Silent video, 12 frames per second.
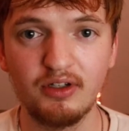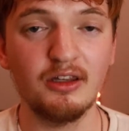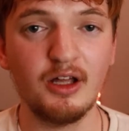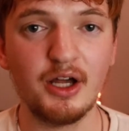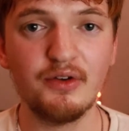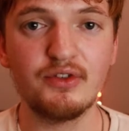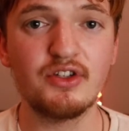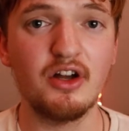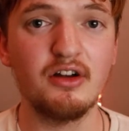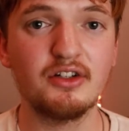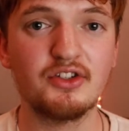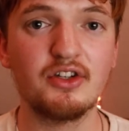A lot of
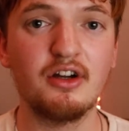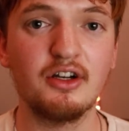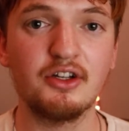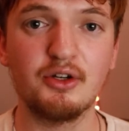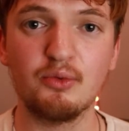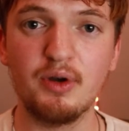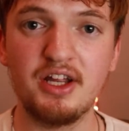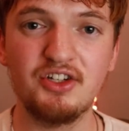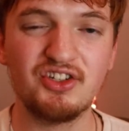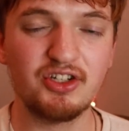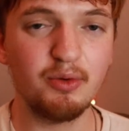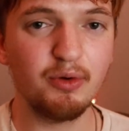songs are going to
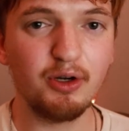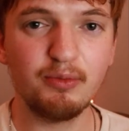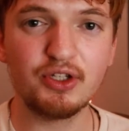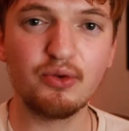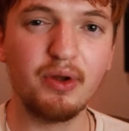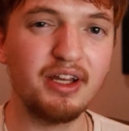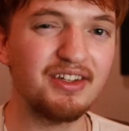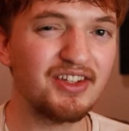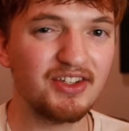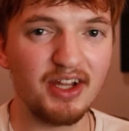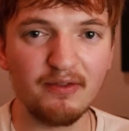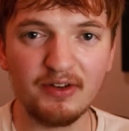range somewhere between
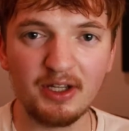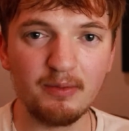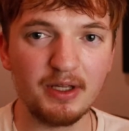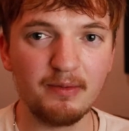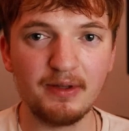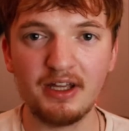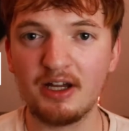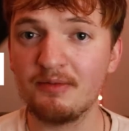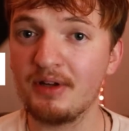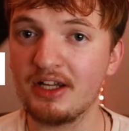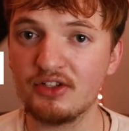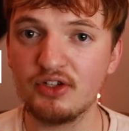70
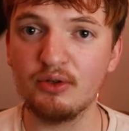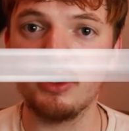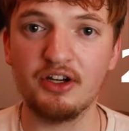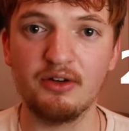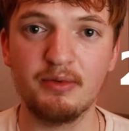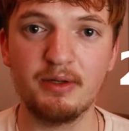BPM and 200